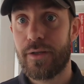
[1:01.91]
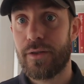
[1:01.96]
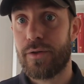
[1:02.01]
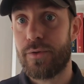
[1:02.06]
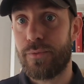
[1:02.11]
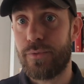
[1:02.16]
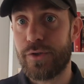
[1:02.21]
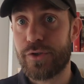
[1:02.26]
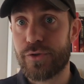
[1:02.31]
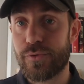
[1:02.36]
The
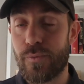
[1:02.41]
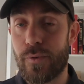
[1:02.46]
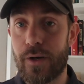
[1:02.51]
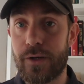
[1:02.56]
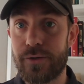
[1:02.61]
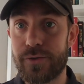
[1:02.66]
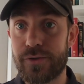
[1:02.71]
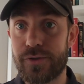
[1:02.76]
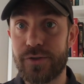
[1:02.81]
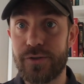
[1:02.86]
reason why
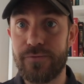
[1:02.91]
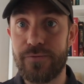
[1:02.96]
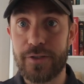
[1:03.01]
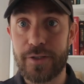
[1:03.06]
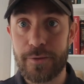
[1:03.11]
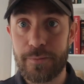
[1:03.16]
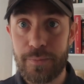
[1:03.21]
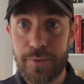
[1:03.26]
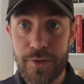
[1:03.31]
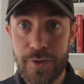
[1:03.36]
you see
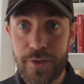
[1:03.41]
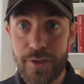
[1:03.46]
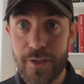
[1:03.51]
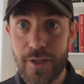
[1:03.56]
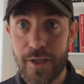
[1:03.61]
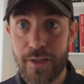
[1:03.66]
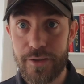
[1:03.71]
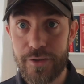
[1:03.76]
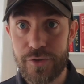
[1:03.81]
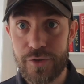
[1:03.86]

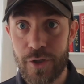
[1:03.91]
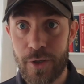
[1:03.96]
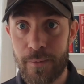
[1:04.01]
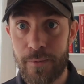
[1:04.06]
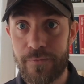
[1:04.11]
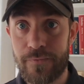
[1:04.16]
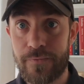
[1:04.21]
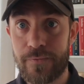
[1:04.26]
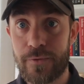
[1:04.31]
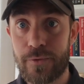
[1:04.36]
Wikipedia at the top of
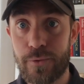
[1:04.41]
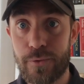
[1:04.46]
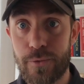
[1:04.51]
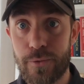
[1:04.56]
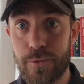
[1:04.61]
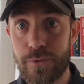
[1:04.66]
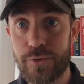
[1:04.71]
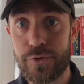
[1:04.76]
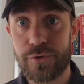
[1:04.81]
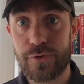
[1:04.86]

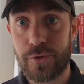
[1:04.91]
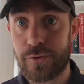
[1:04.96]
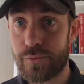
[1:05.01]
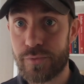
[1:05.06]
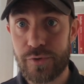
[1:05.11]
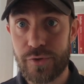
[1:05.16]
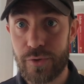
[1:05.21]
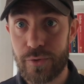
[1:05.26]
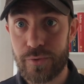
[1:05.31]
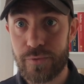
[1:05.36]
Google's search
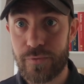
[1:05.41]
results,